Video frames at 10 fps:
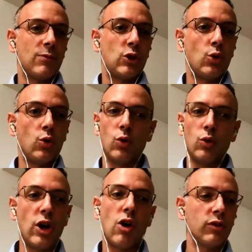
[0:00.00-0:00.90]

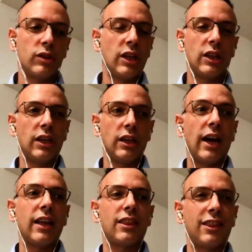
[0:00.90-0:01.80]
So no,
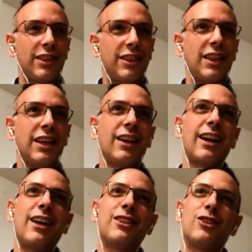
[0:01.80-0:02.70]
I
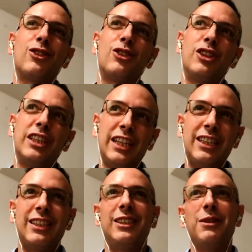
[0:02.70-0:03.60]
think I
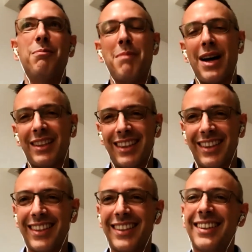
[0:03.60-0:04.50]
did the math
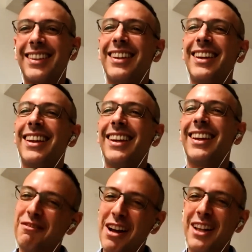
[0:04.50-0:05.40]
in
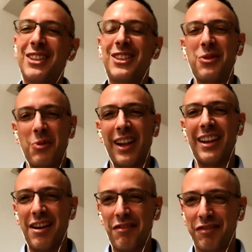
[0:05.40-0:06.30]
advance well
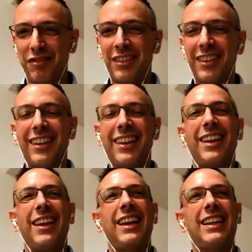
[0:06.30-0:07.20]
enough,
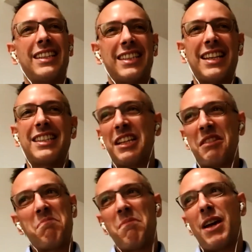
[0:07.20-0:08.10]
in the sense
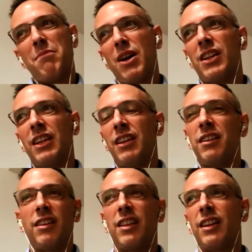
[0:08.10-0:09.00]
that my
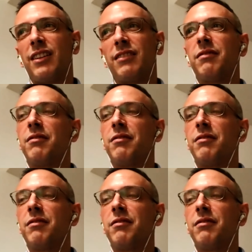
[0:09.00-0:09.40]
money, I think,